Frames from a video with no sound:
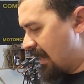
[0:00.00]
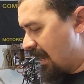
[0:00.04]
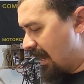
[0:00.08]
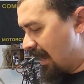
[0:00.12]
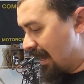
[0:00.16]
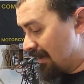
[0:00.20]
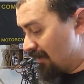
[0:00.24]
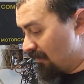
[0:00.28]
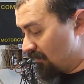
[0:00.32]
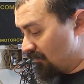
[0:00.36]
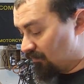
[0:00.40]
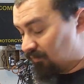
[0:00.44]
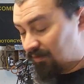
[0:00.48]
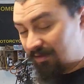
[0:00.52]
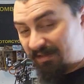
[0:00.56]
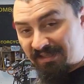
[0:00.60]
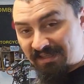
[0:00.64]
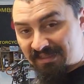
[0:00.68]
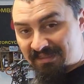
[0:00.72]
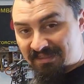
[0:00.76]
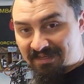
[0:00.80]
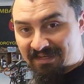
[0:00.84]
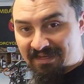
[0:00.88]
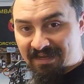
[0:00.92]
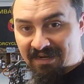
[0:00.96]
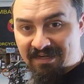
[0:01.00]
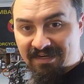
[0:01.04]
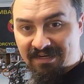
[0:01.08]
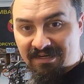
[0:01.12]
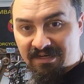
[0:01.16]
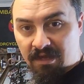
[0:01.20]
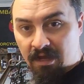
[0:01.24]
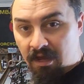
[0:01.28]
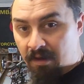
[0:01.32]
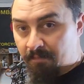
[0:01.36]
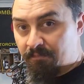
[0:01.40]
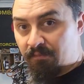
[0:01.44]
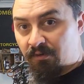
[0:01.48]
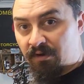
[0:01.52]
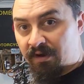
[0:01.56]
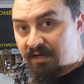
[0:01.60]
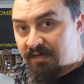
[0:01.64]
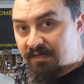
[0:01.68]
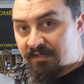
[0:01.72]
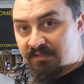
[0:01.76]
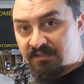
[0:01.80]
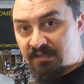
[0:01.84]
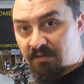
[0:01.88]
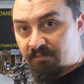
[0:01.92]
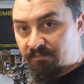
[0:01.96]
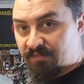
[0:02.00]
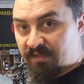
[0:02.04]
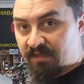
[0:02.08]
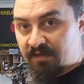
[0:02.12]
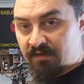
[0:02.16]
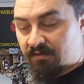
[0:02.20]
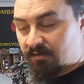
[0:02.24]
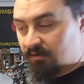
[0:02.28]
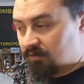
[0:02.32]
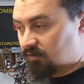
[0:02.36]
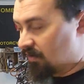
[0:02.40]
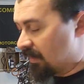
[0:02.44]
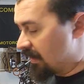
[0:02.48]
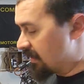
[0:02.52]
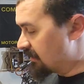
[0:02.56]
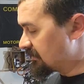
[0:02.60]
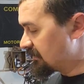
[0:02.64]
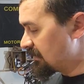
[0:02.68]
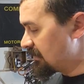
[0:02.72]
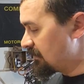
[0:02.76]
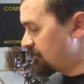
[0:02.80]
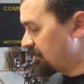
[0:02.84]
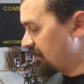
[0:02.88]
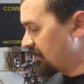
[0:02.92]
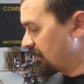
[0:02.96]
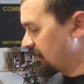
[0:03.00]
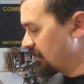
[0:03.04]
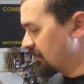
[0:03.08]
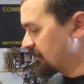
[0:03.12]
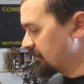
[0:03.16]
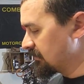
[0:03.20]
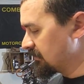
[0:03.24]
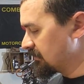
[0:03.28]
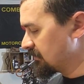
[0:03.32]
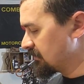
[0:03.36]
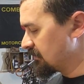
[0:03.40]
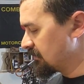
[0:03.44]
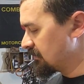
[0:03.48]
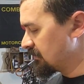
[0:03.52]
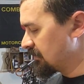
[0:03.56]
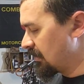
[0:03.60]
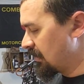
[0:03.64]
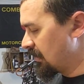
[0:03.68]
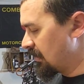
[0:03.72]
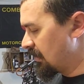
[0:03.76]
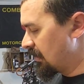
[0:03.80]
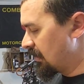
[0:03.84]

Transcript: I don't really think I need to upgrade to something crazy because